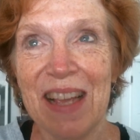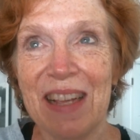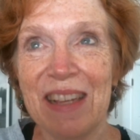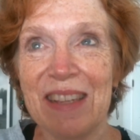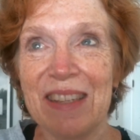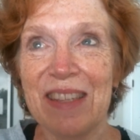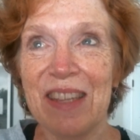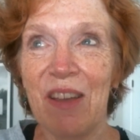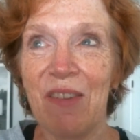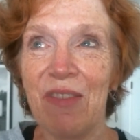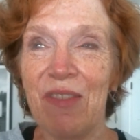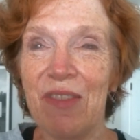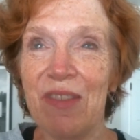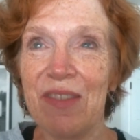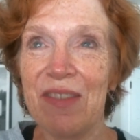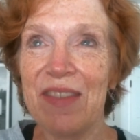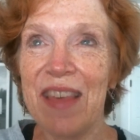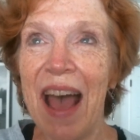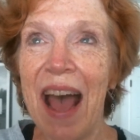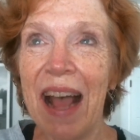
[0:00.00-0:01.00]
So
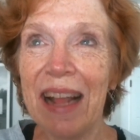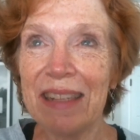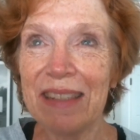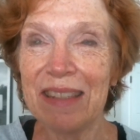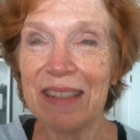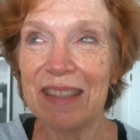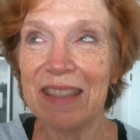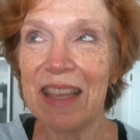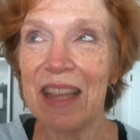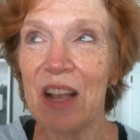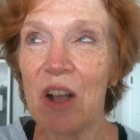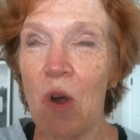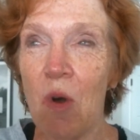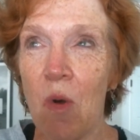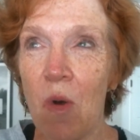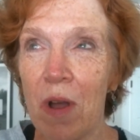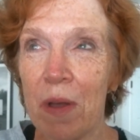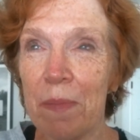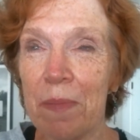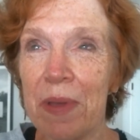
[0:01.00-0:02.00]
that's the
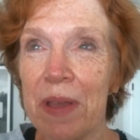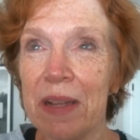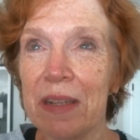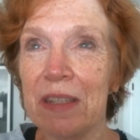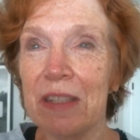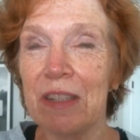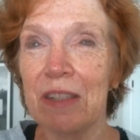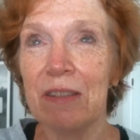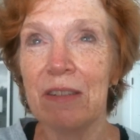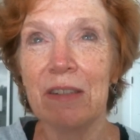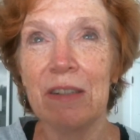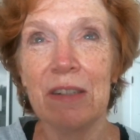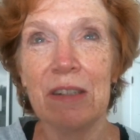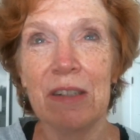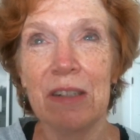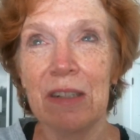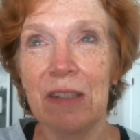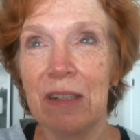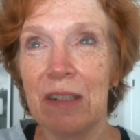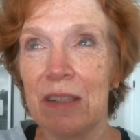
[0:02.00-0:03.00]
equipment
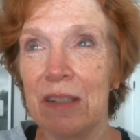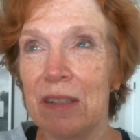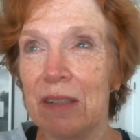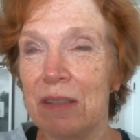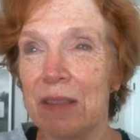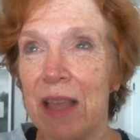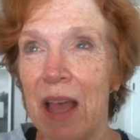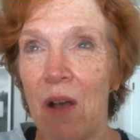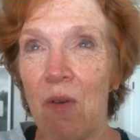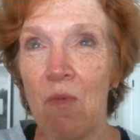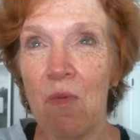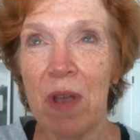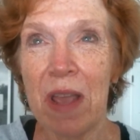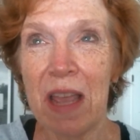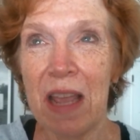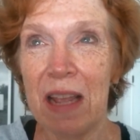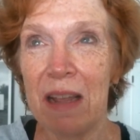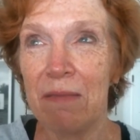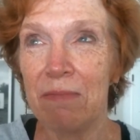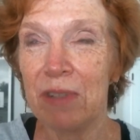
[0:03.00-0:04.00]
that
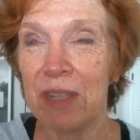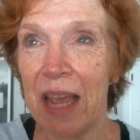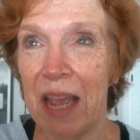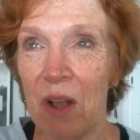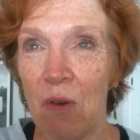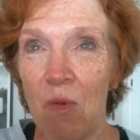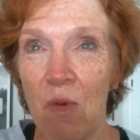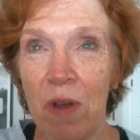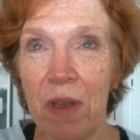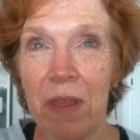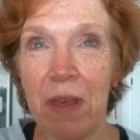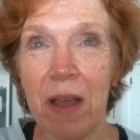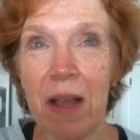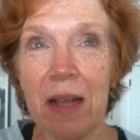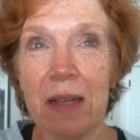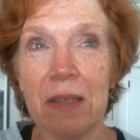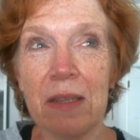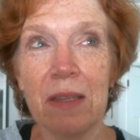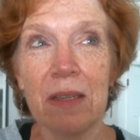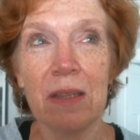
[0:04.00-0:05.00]
we take with
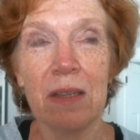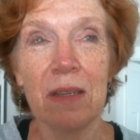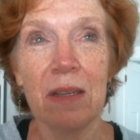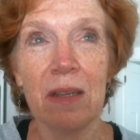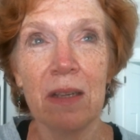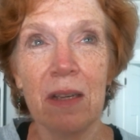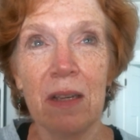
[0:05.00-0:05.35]
us,